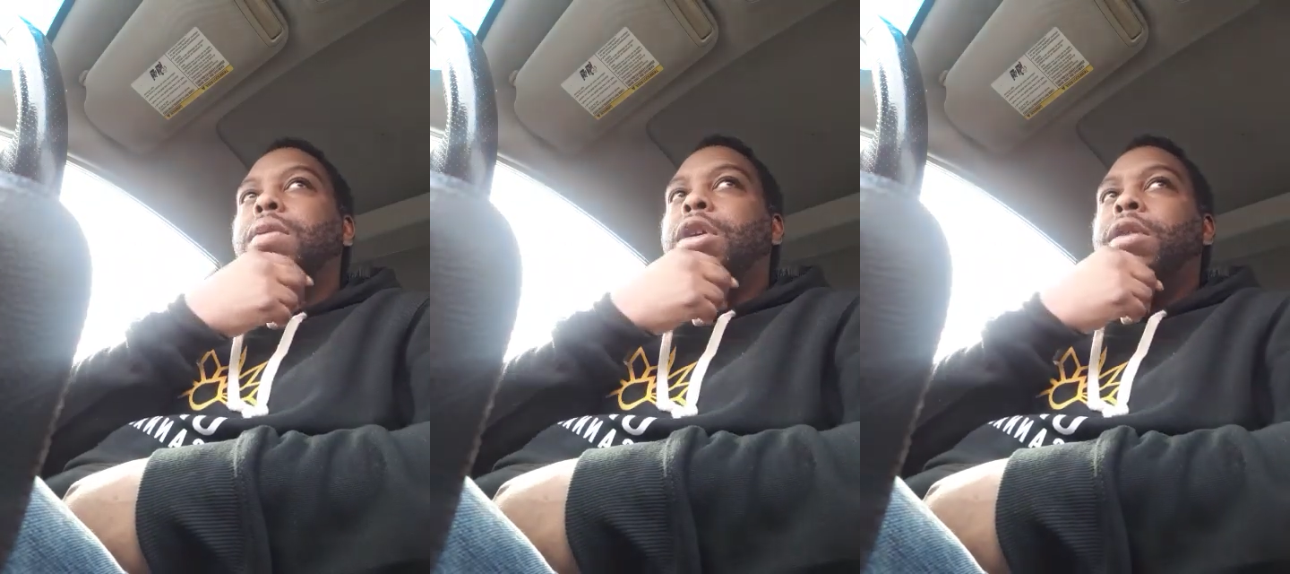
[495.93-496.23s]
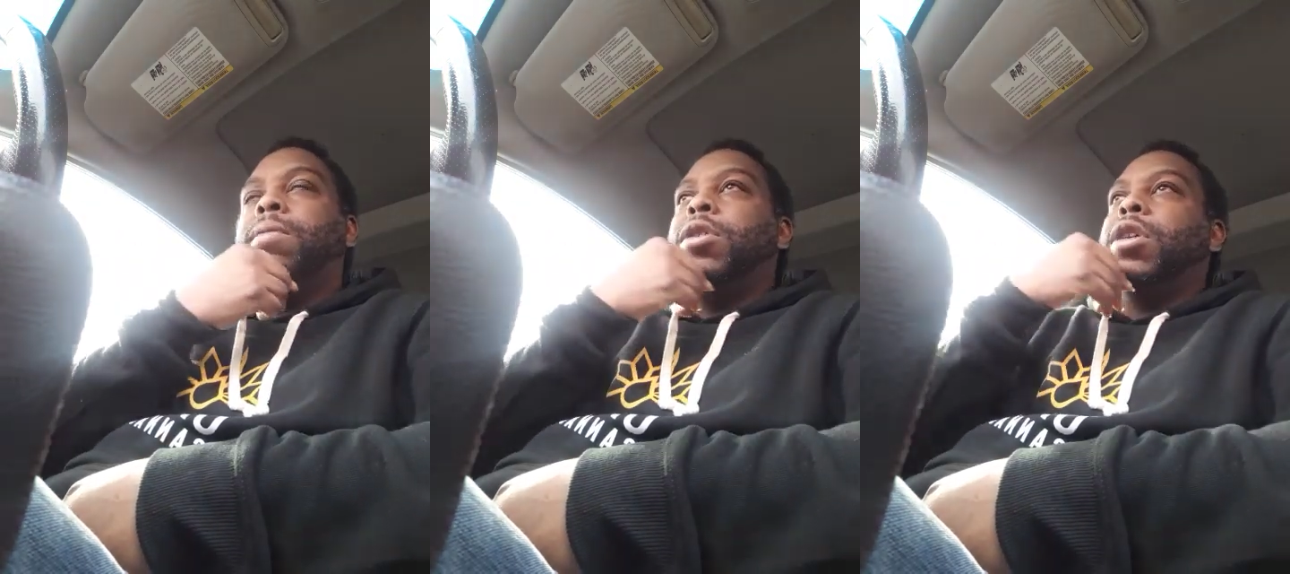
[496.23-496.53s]

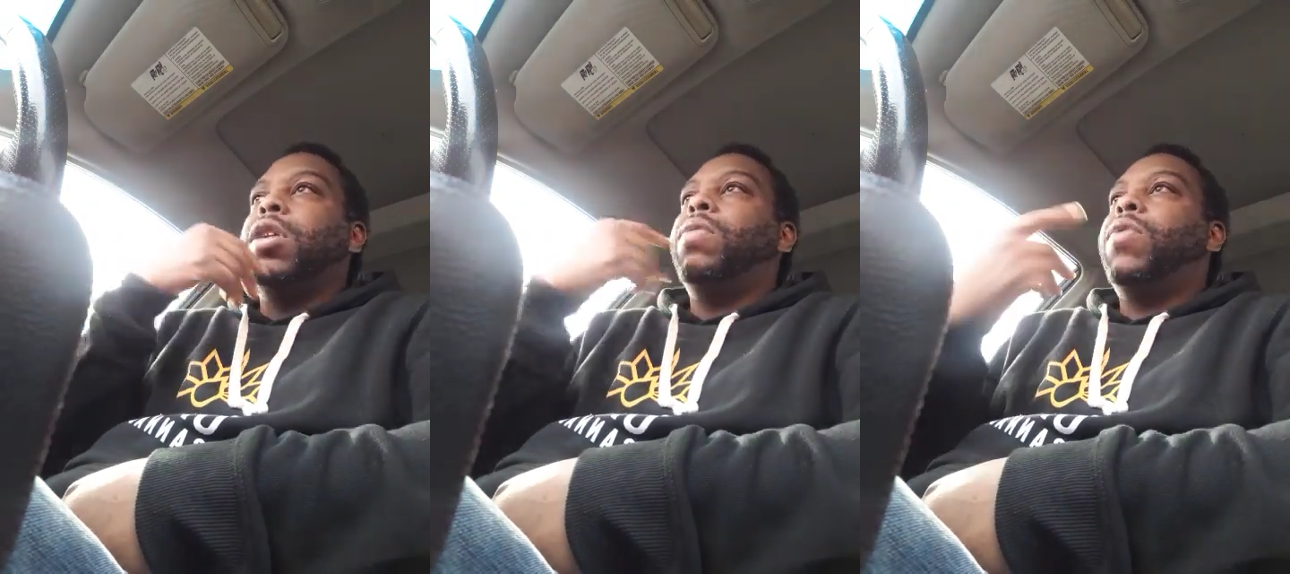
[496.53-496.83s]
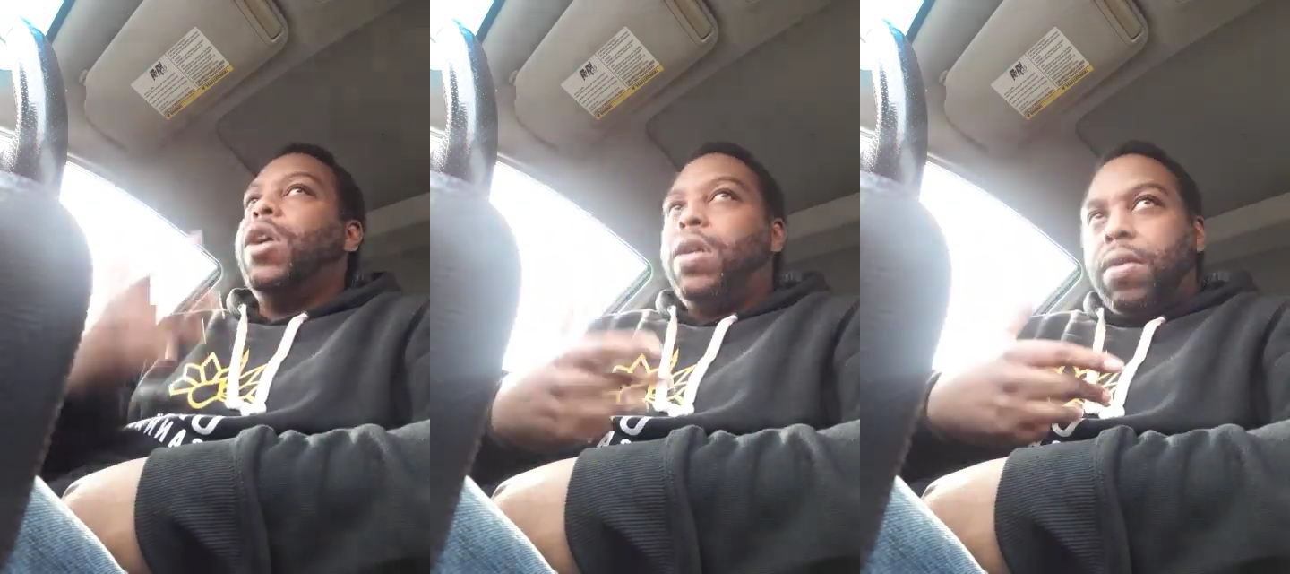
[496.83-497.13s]
Um, cooking
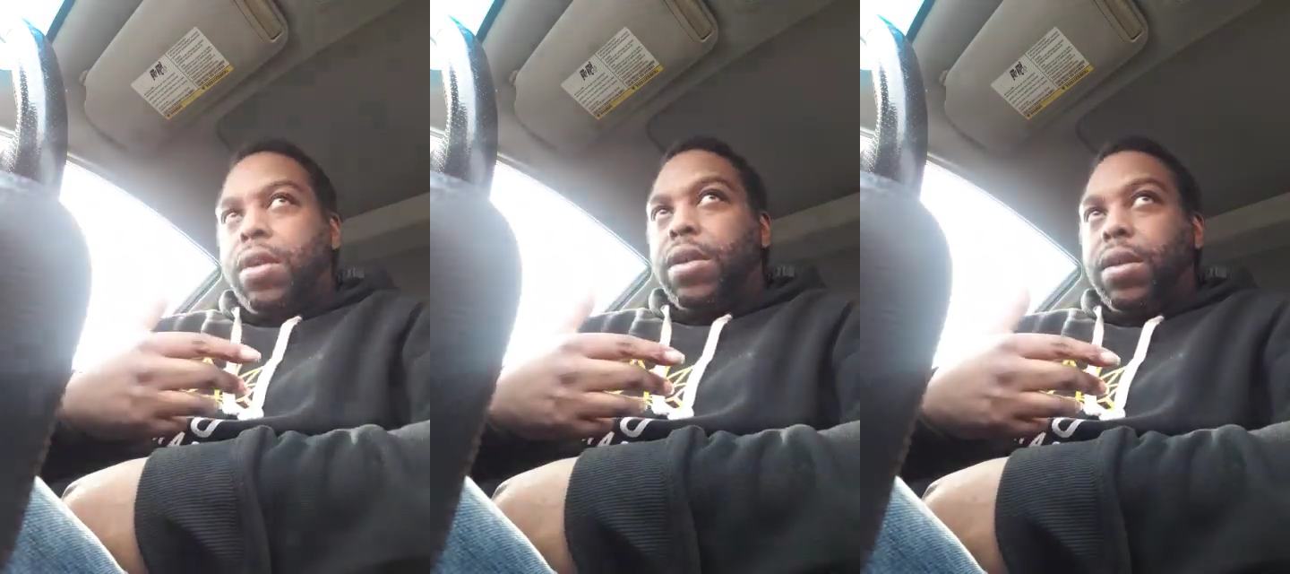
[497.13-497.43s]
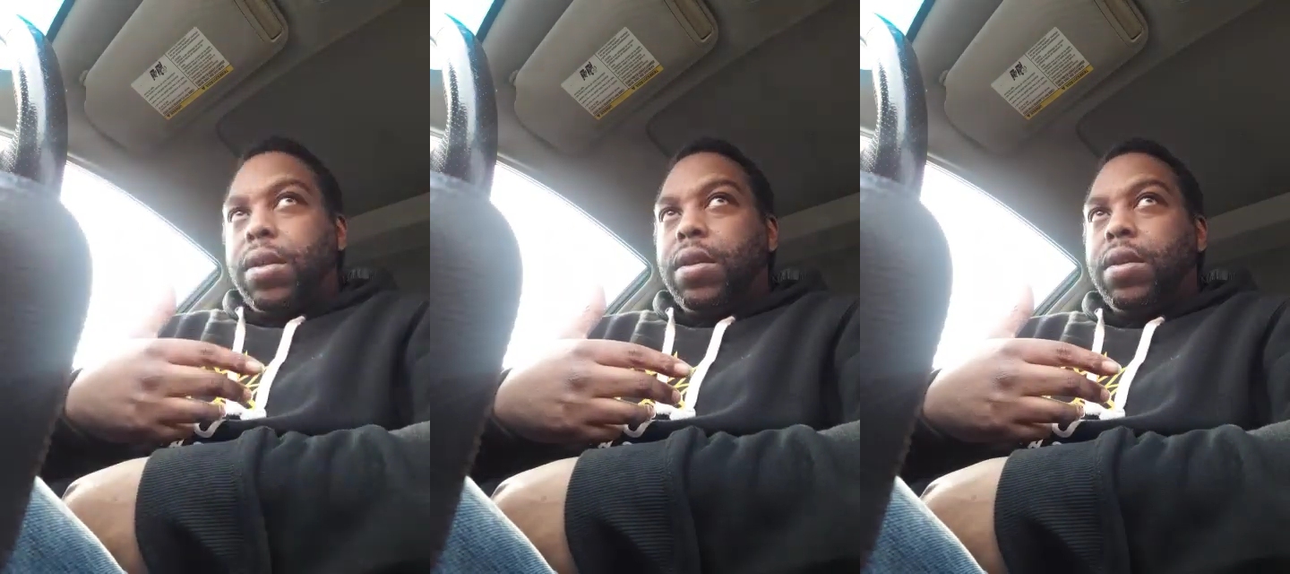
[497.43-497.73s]
Wild
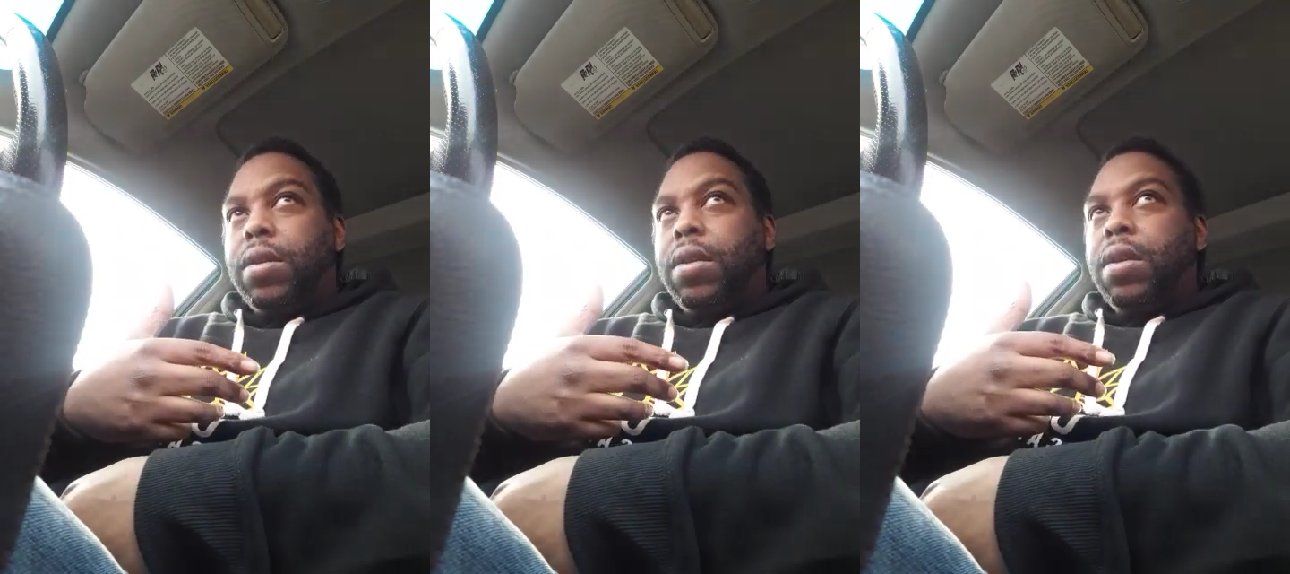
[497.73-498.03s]
Cooked.